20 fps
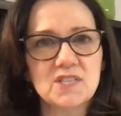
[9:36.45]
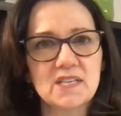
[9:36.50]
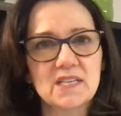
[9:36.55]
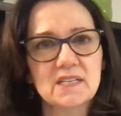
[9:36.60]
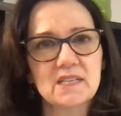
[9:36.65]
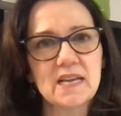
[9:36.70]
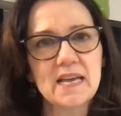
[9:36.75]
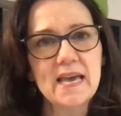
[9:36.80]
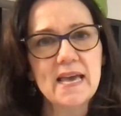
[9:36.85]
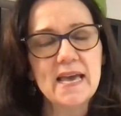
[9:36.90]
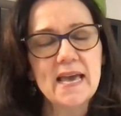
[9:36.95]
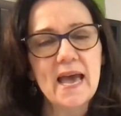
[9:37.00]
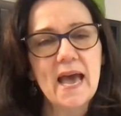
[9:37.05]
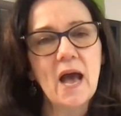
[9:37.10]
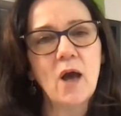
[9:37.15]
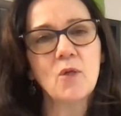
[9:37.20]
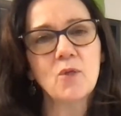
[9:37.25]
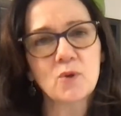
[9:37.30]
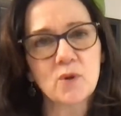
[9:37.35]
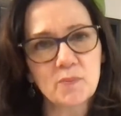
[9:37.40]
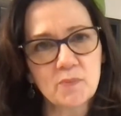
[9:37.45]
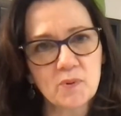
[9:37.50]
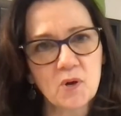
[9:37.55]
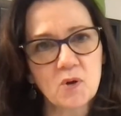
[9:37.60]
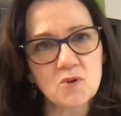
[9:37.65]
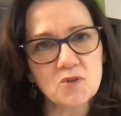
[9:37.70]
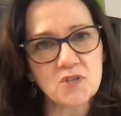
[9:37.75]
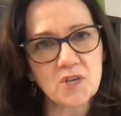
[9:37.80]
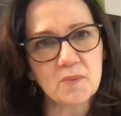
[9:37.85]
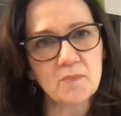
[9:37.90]
and how their
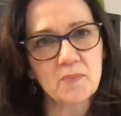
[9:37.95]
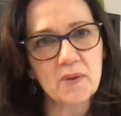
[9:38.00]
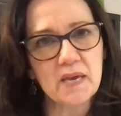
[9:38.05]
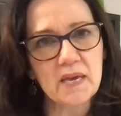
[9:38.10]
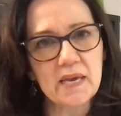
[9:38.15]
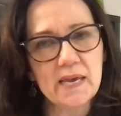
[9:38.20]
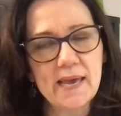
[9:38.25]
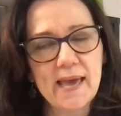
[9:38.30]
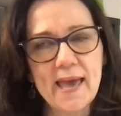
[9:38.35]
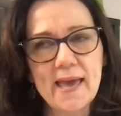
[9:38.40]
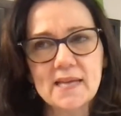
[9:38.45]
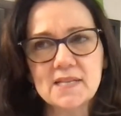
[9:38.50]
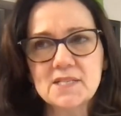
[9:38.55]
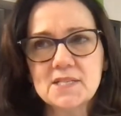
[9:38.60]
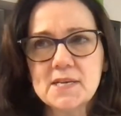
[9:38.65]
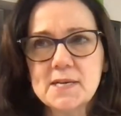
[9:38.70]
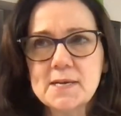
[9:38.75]
approach can be. And